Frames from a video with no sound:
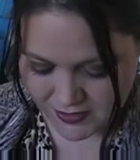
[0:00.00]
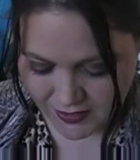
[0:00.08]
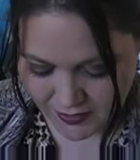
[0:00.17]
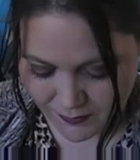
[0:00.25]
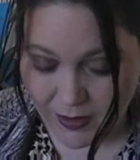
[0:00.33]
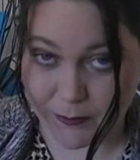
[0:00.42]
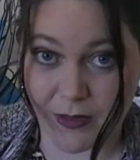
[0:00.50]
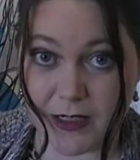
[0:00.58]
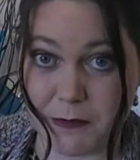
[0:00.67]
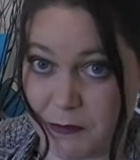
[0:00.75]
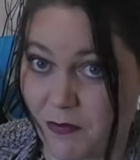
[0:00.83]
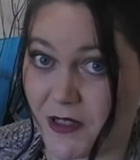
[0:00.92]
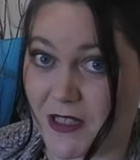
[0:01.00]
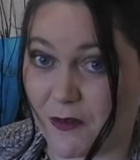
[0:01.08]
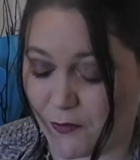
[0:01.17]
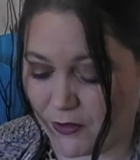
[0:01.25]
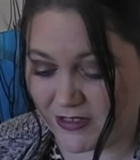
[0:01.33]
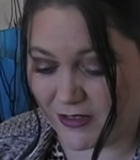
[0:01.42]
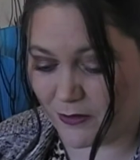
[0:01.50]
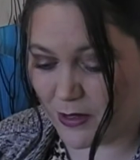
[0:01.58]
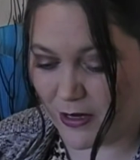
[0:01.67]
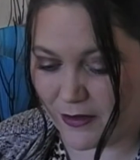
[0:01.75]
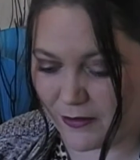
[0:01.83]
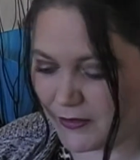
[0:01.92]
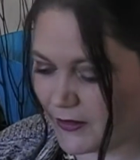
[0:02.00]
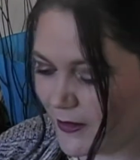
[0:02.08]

I'm going to be busy for a little while.